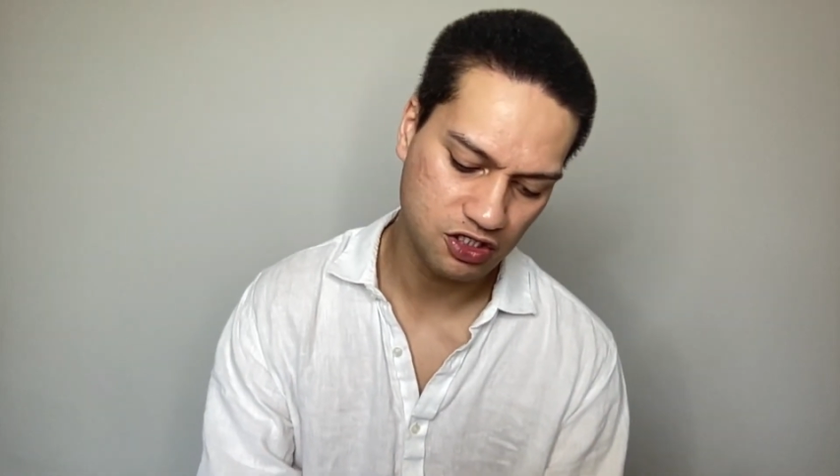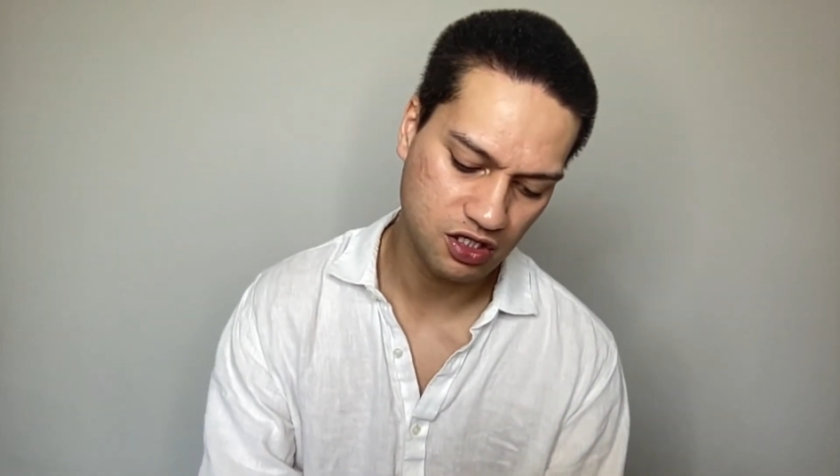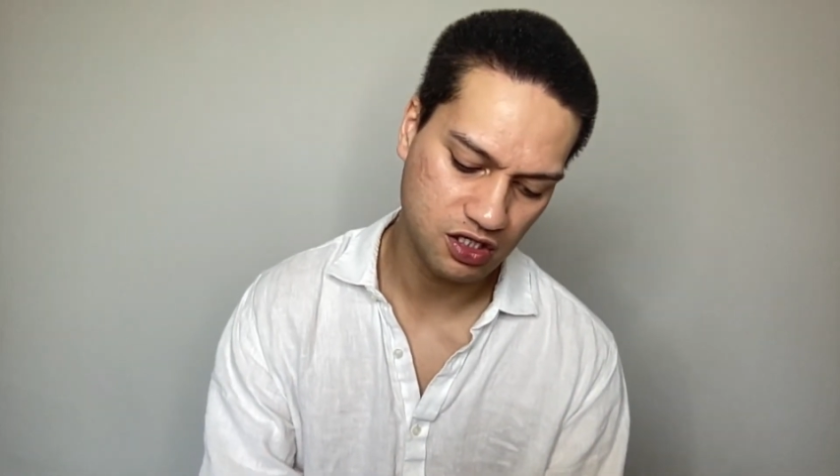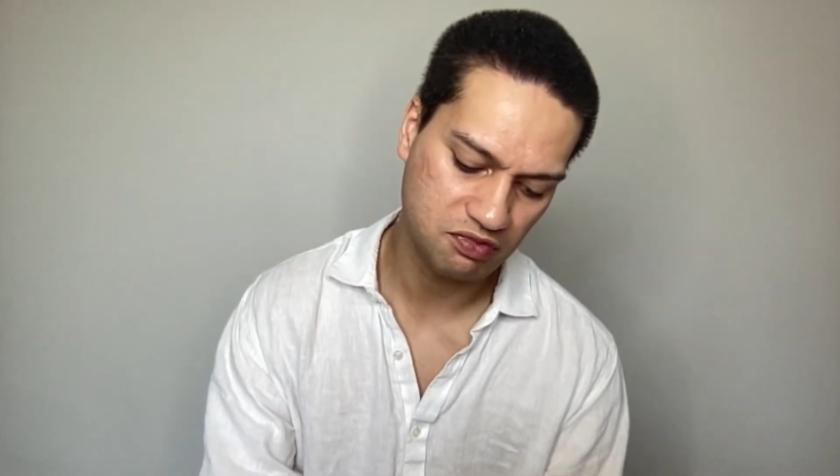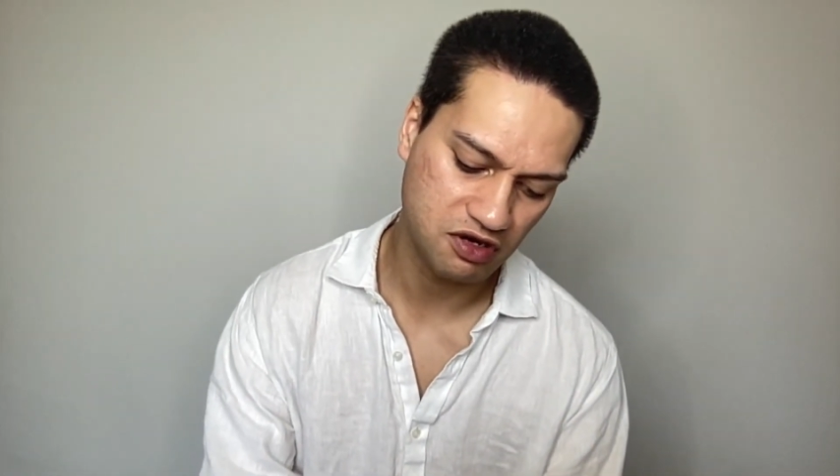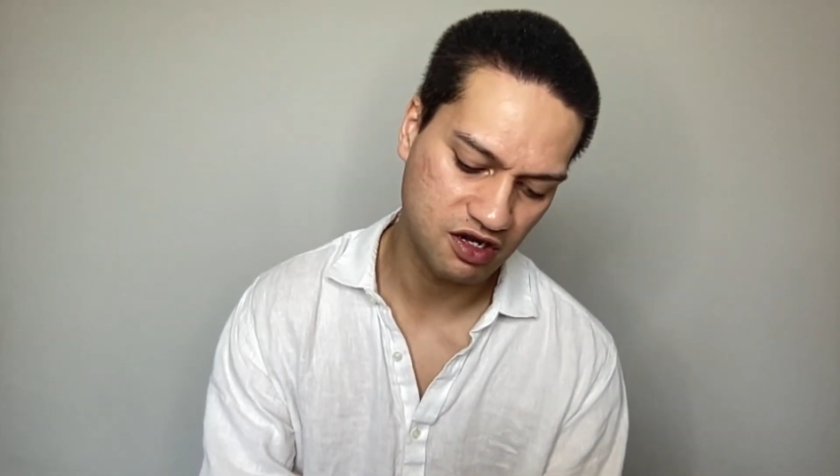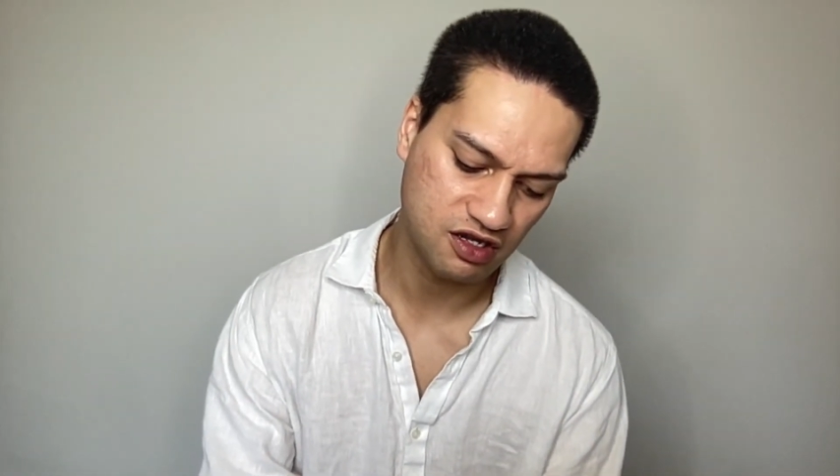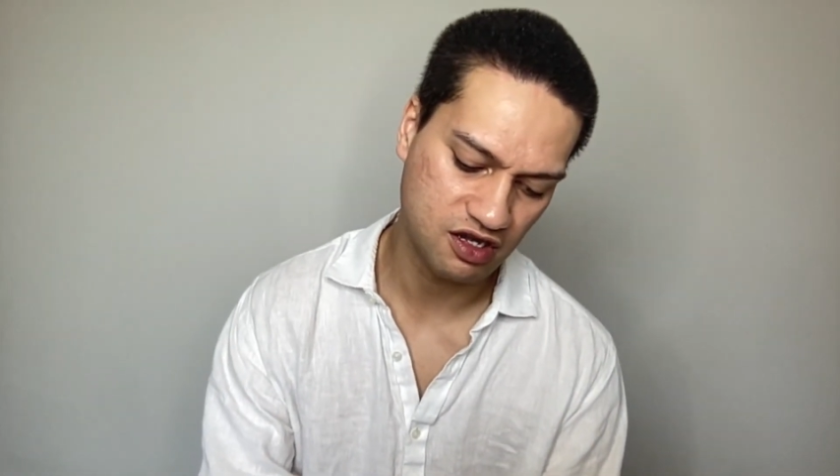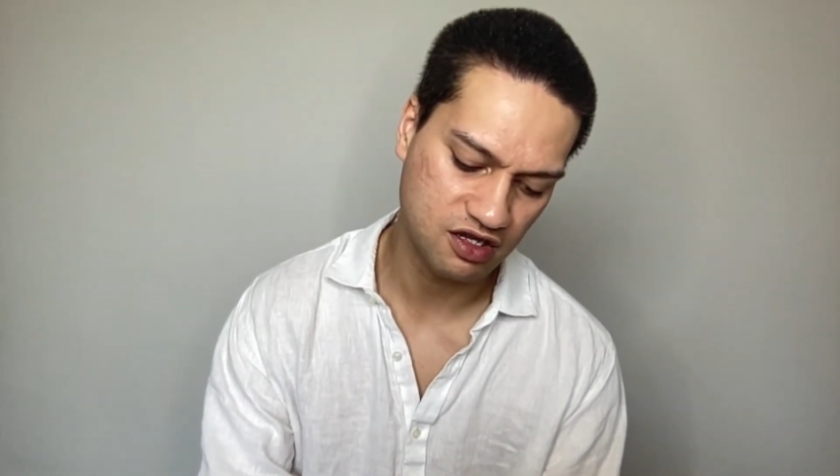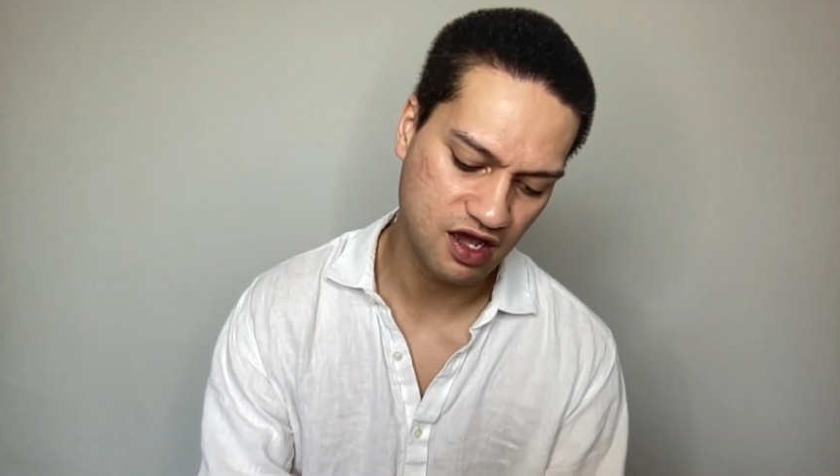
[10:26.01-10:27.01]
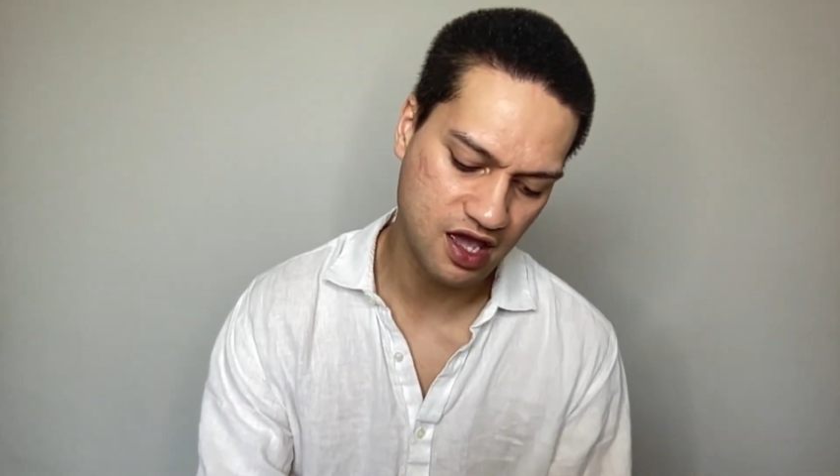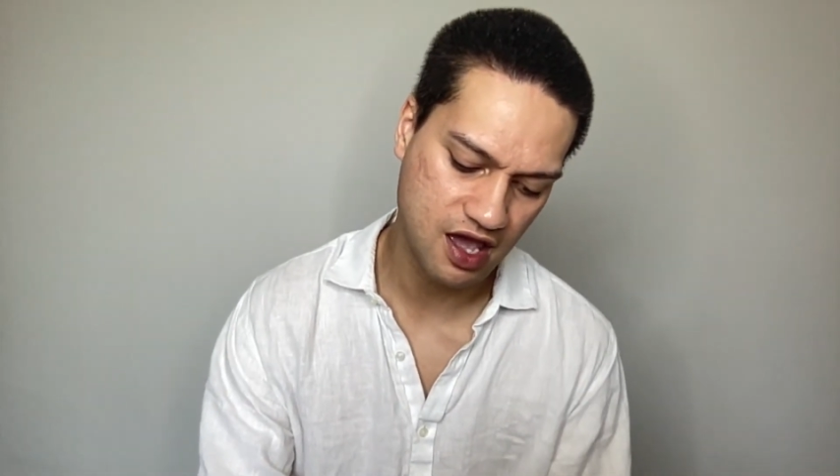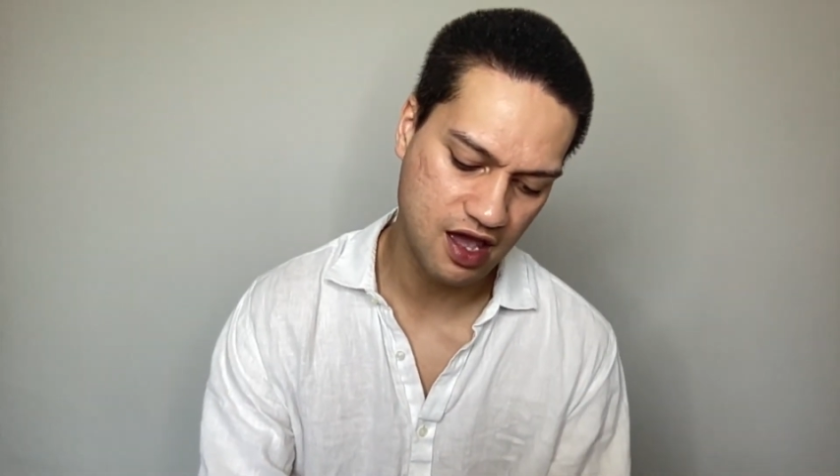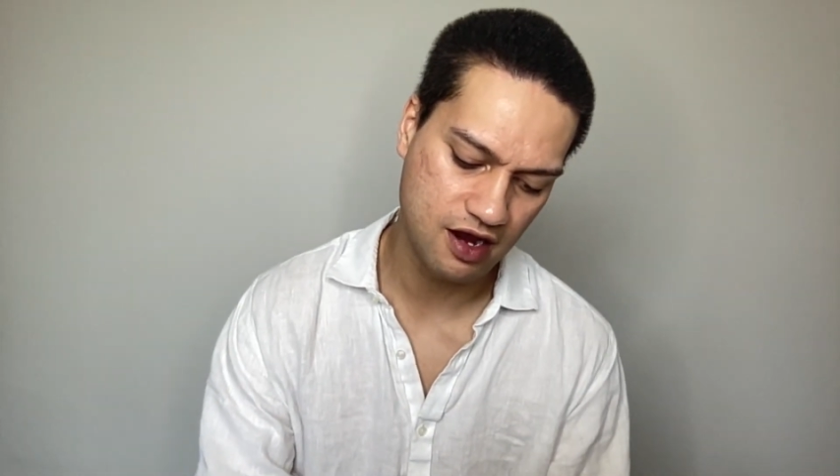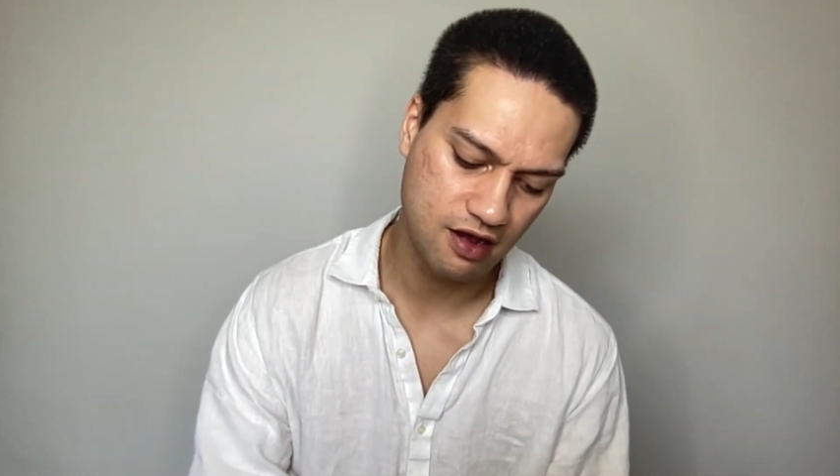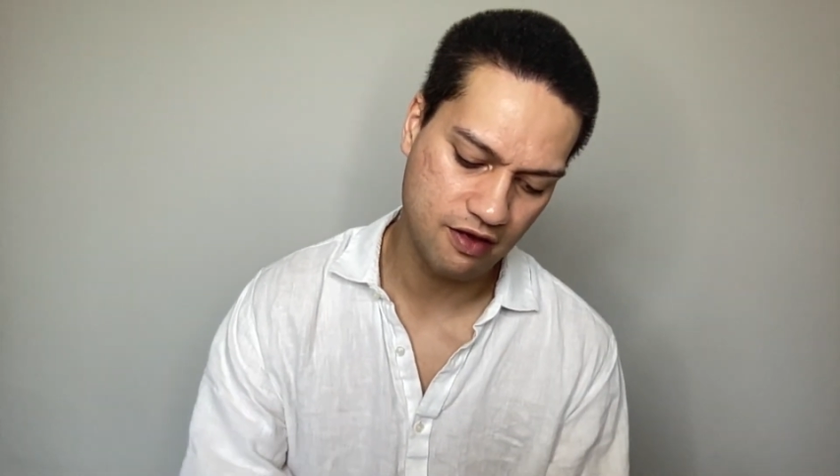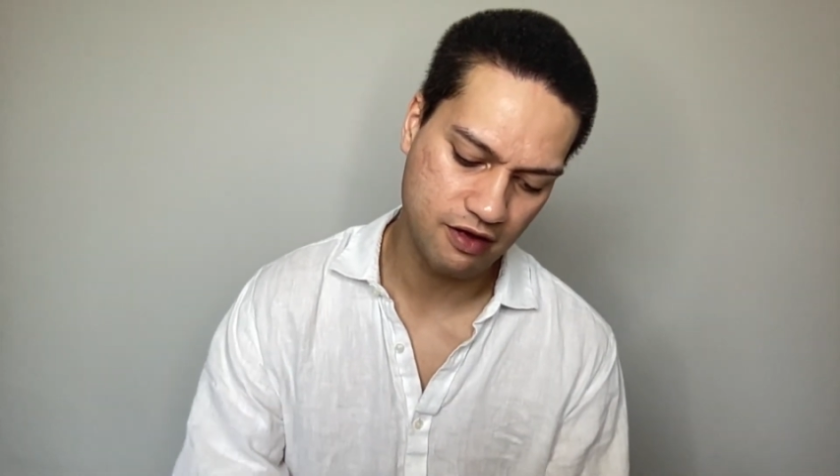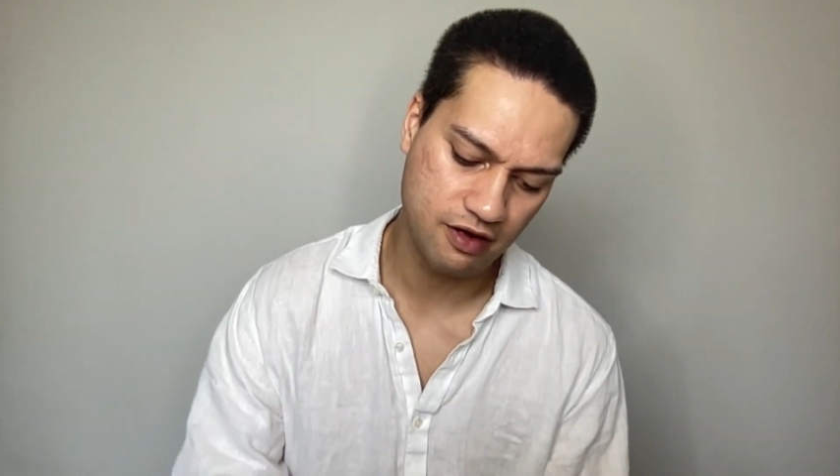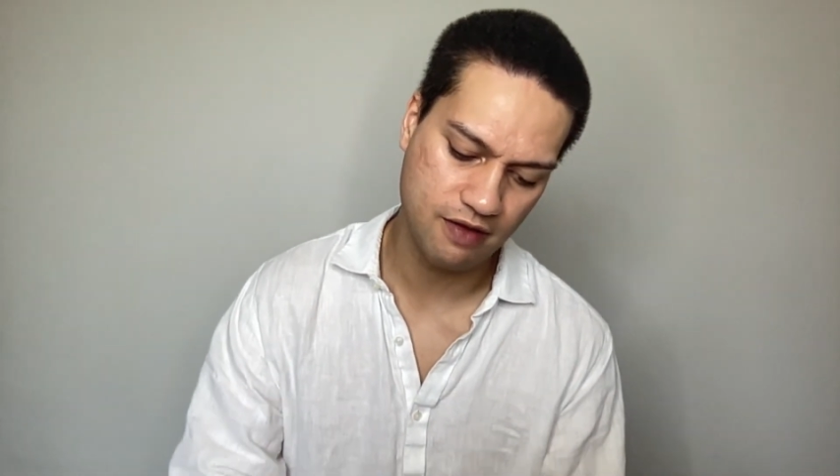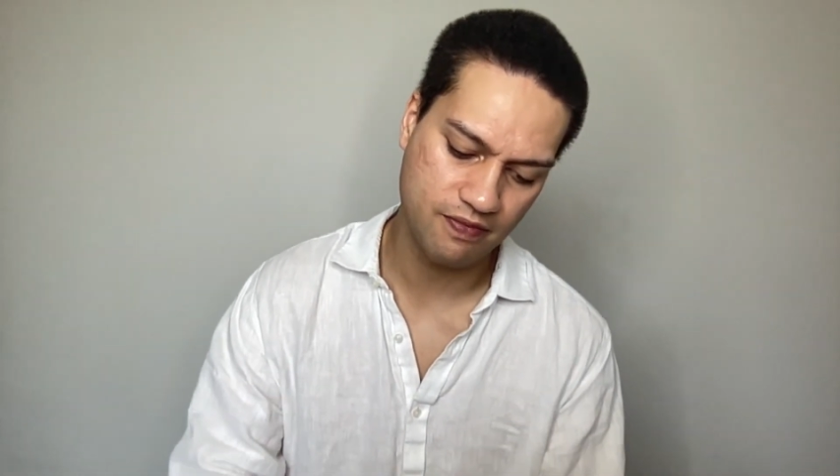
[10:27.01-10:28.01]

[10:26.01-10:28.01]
of this product as I can on